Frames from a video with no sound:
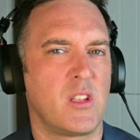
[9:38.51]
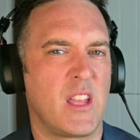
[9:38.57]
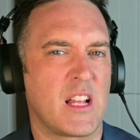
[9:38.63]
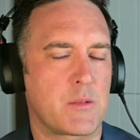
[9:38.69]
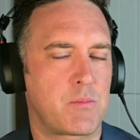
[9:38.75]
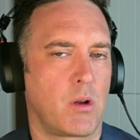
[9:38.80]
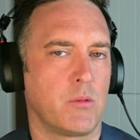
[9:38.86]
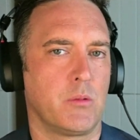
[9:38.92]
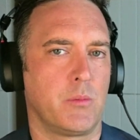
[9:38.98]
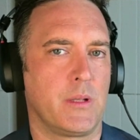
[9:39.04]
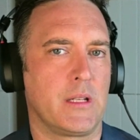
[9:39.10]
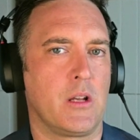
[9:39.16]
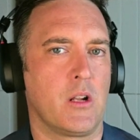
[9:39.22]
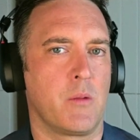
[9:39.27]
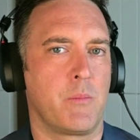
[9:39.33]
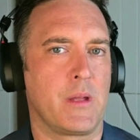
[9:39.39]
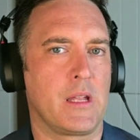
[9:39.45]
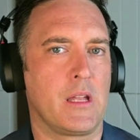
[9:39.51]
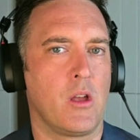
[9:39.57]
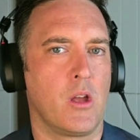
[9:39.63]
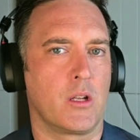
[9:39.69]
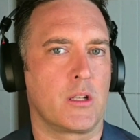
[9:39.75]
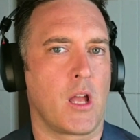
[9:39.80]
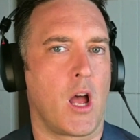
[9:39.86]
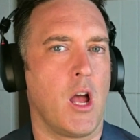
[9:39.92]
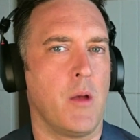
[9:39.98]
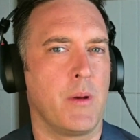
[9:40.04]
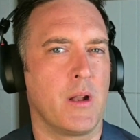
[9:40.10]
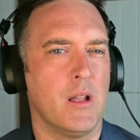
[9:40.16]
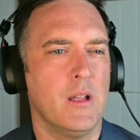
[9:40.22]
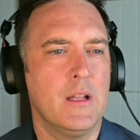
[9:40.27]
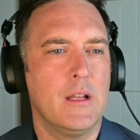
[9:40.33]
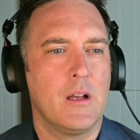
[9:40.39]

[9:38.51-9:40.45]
That's probably going to be her go, but